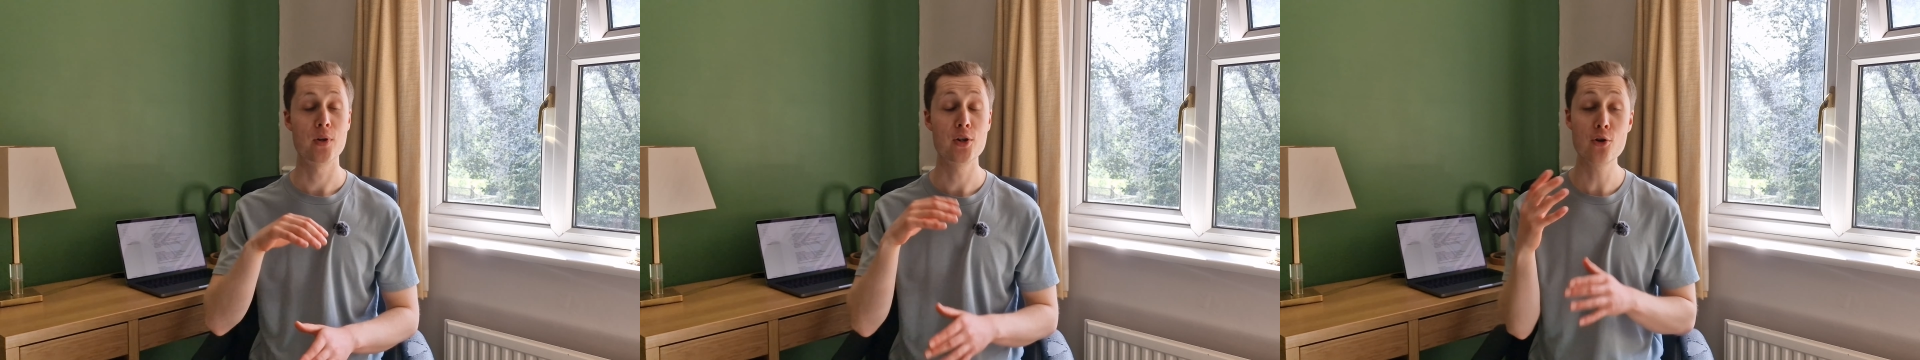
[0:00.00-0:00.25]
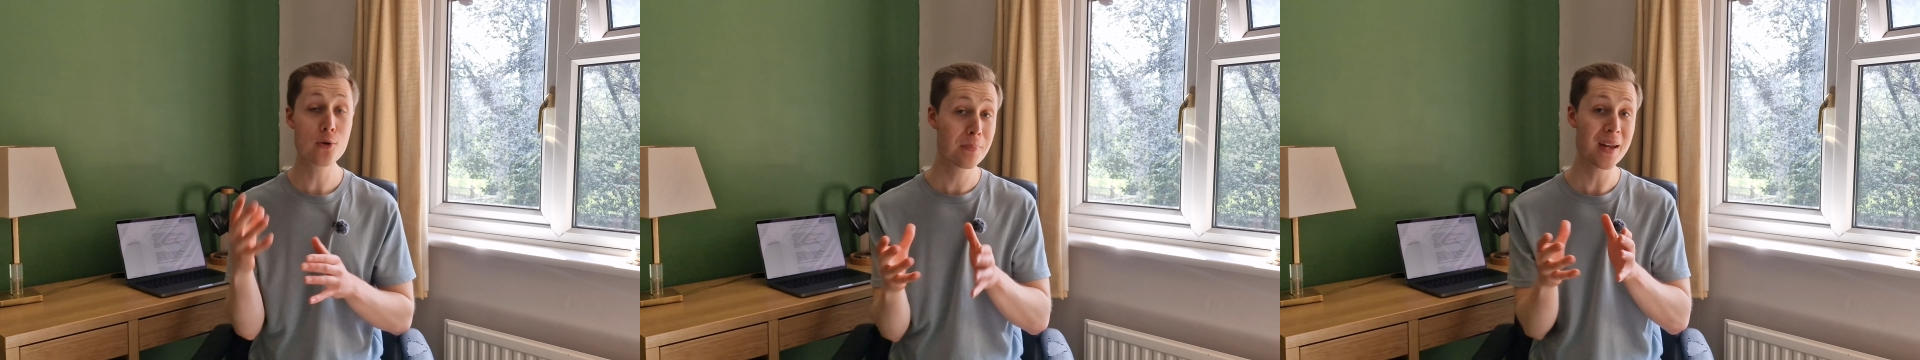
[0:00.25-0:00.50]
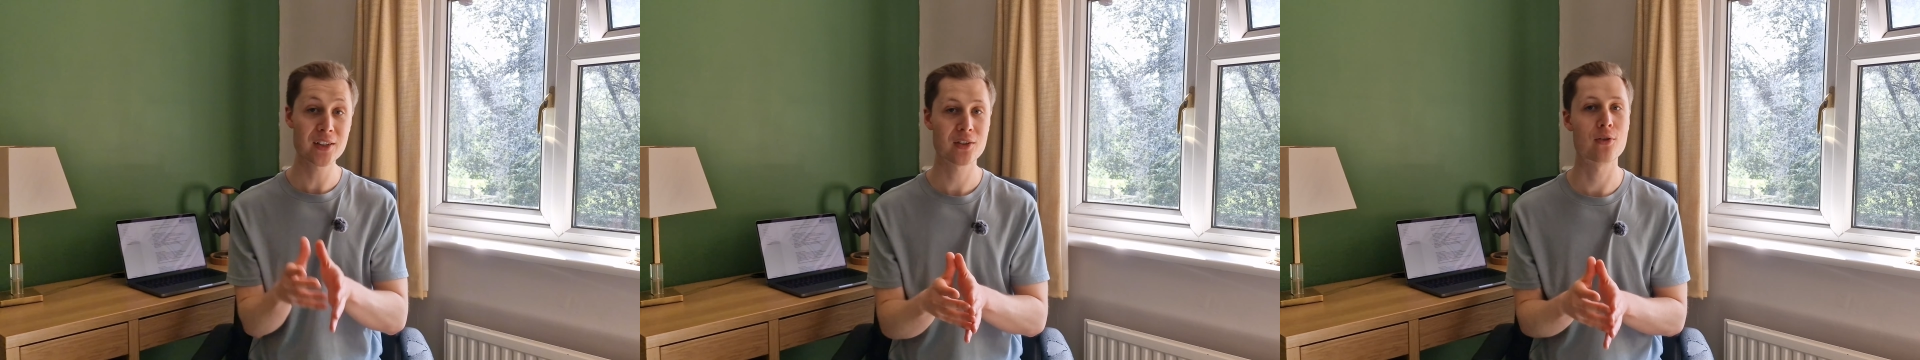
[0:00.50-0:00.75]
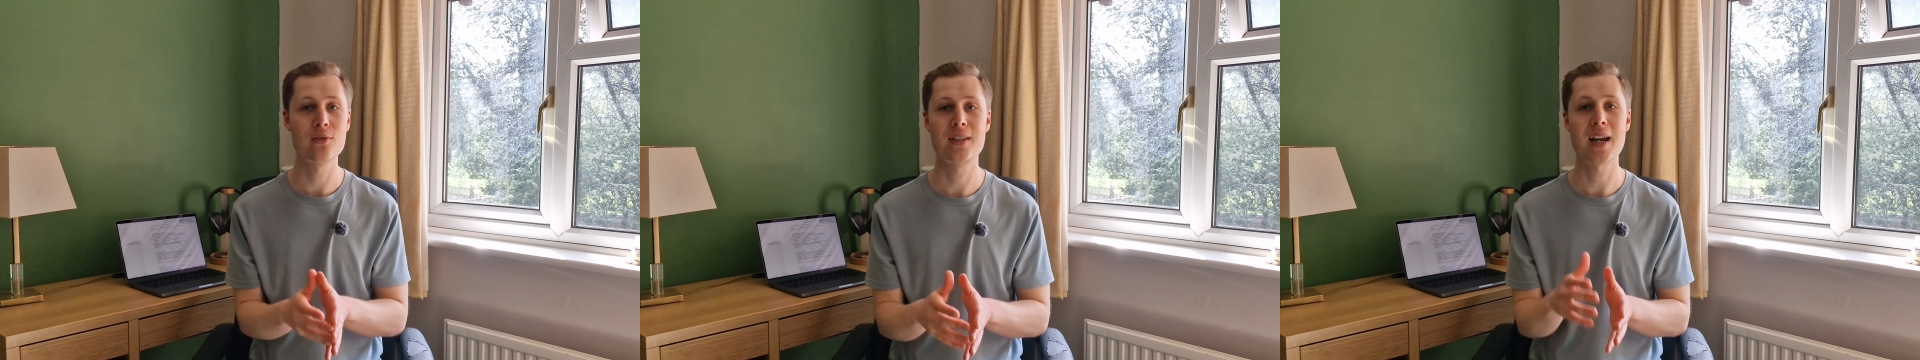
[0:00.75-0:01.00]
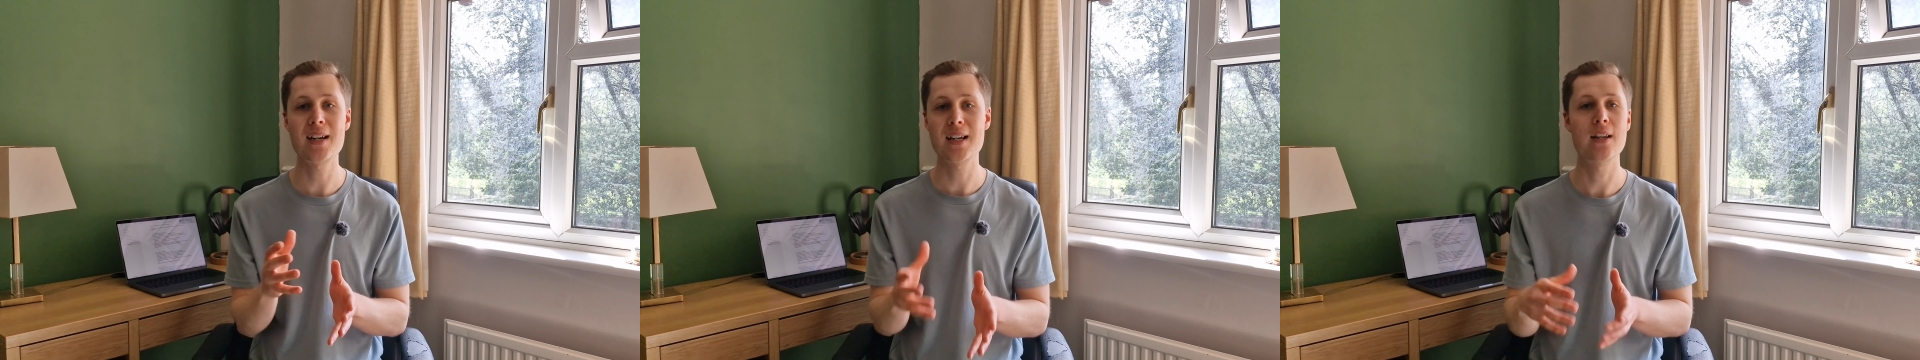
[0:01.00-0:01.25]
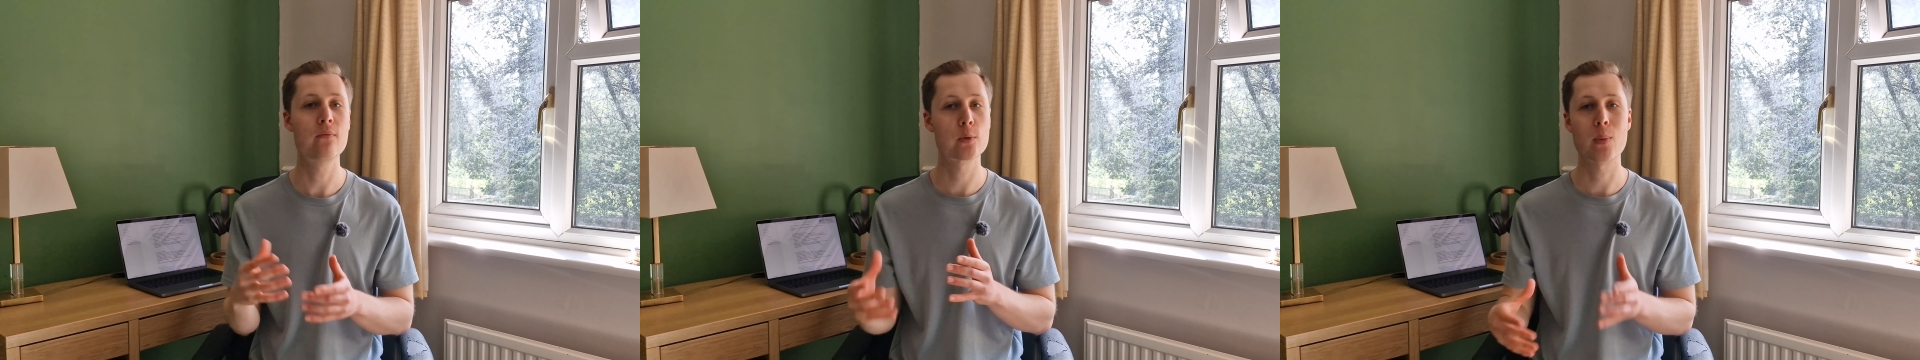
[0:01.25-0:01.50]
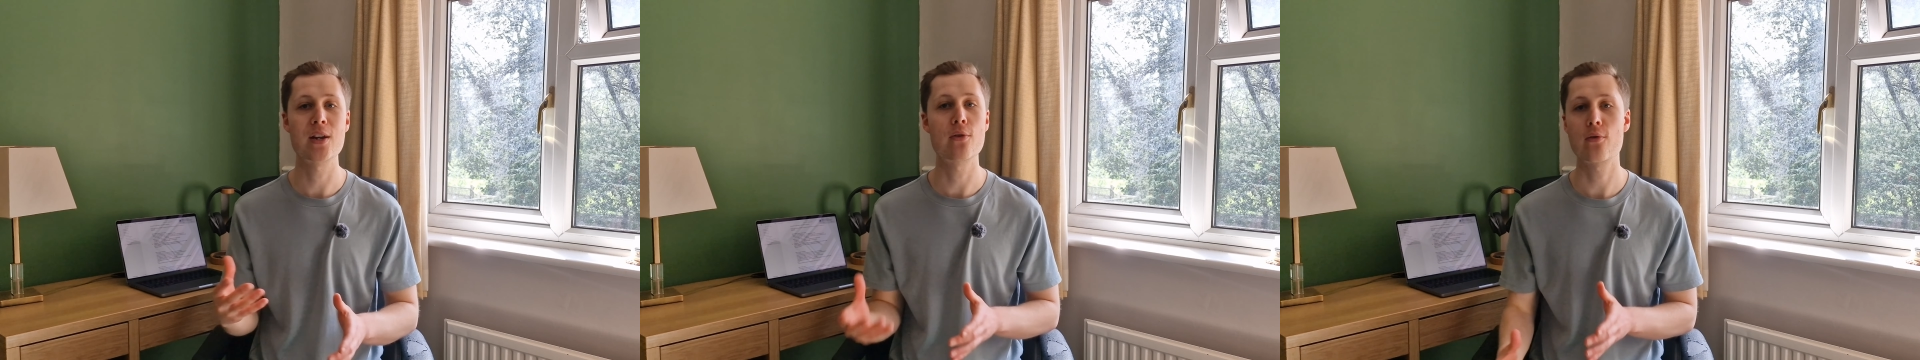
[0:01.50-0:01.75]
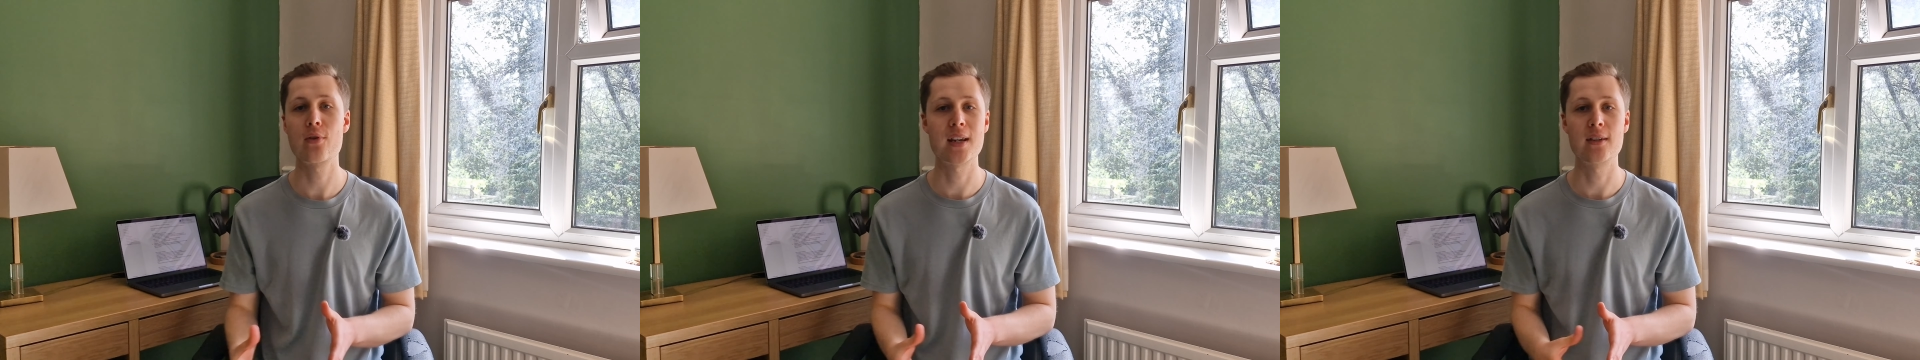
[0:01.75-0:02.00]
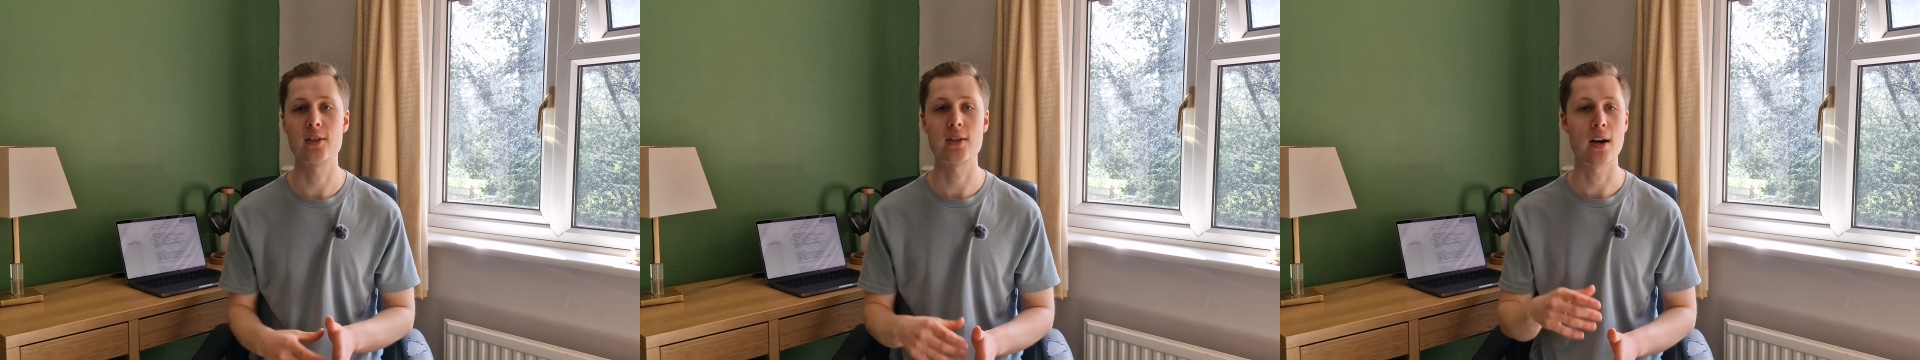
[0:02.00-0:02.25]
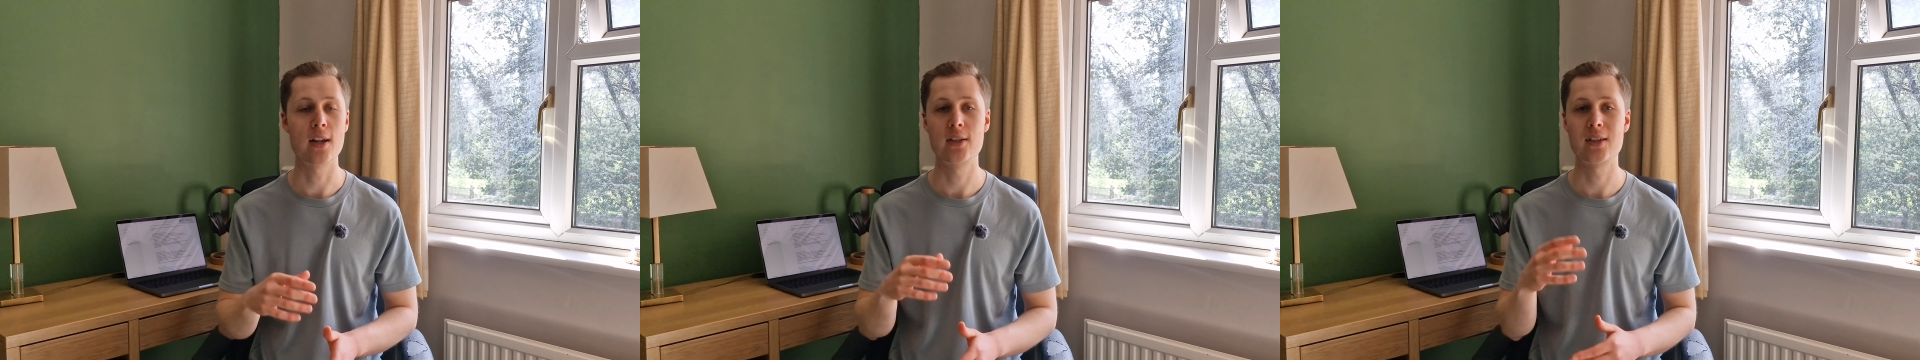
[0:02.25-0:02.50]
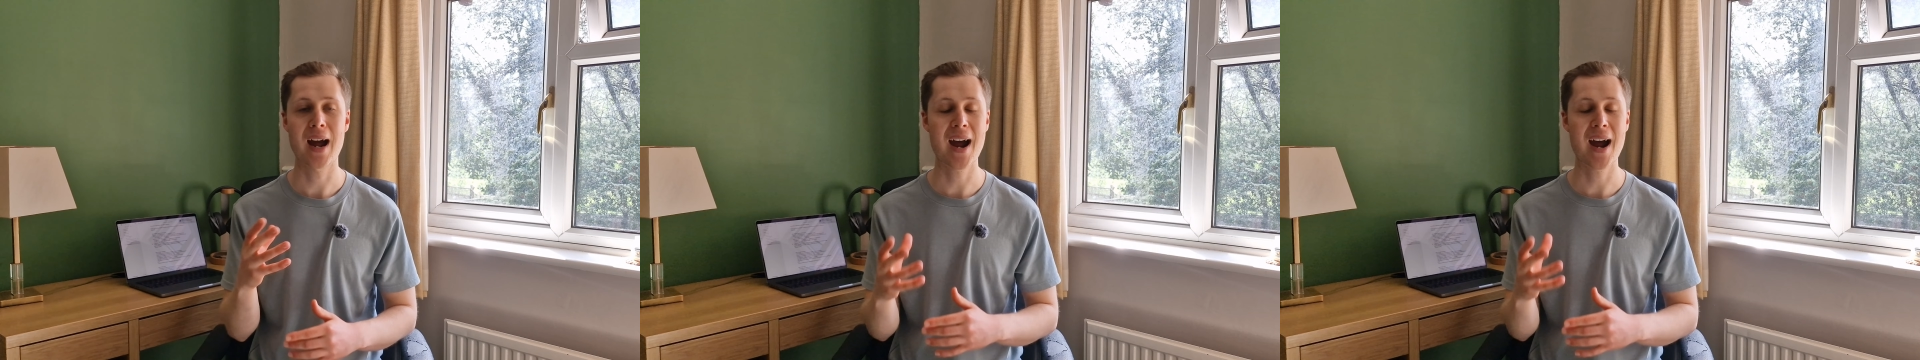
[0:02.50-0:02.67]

Your best content lives where your audience does,